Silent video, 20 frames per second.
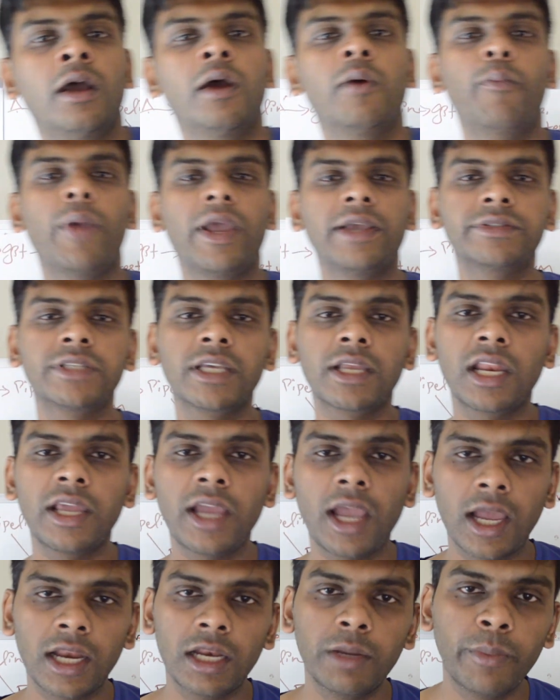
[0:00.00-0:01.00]

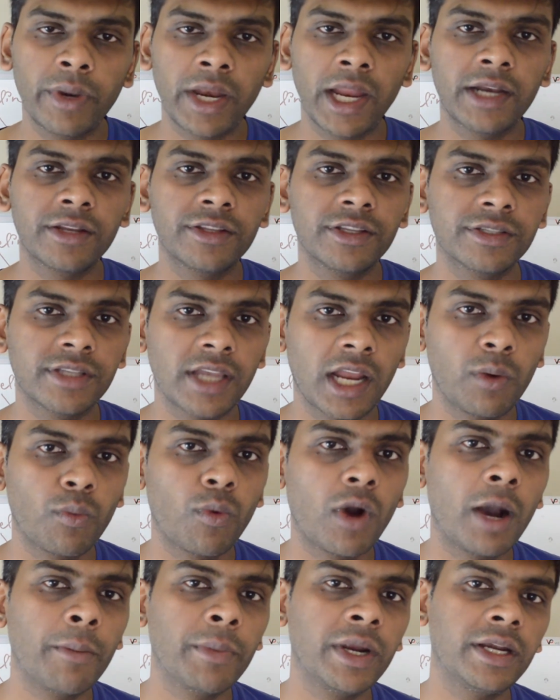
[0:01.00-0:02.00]
basically eliminate this
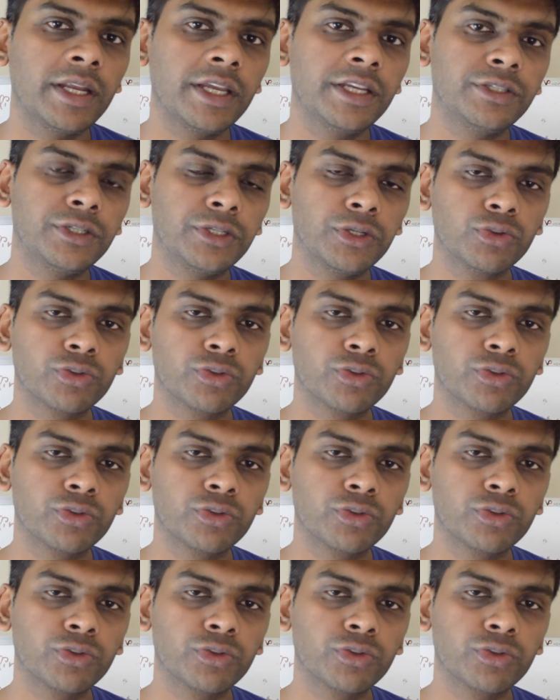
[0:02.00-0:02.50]
environment issues